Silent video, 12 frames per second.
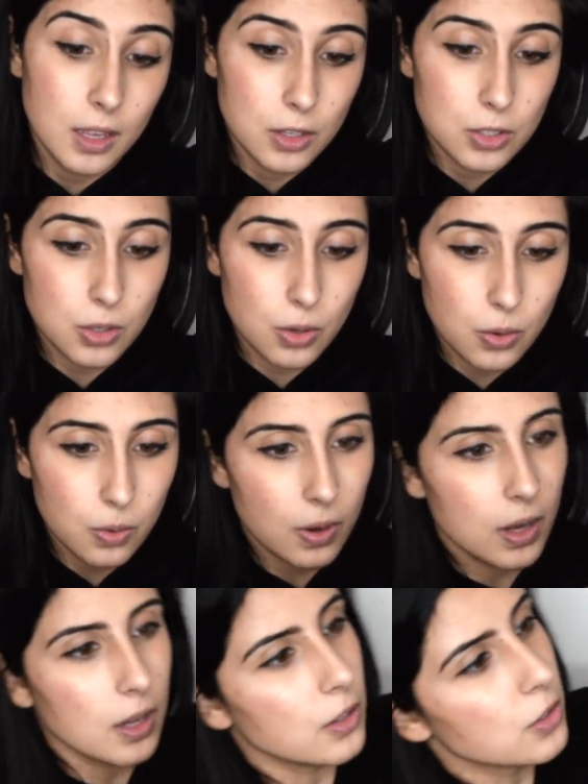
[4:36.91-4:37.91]

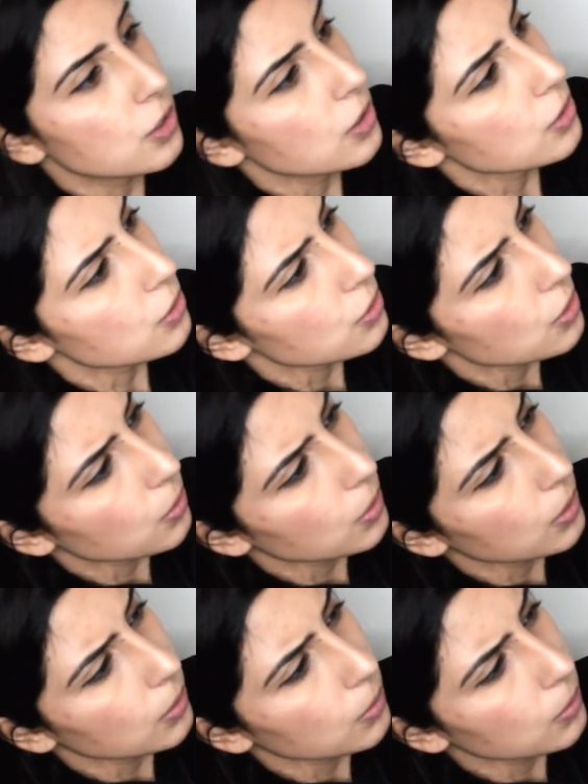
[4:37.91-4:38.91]
So I'll just show
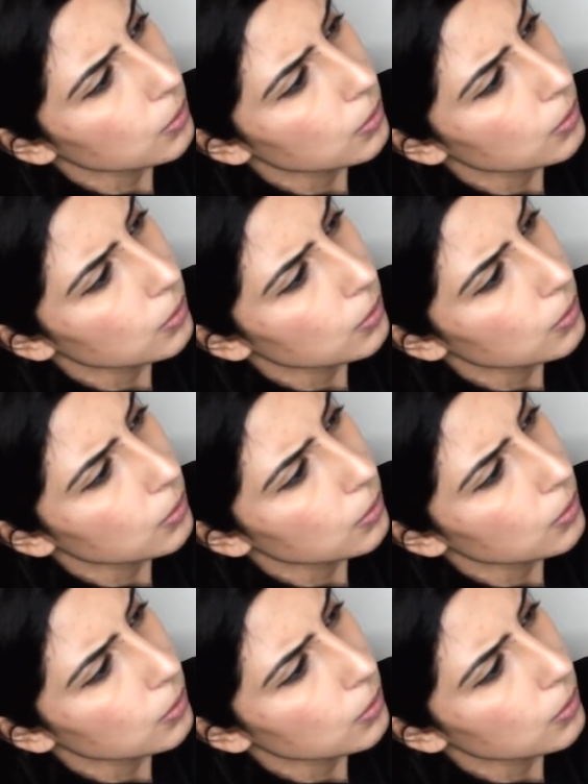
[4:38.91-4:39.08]
you.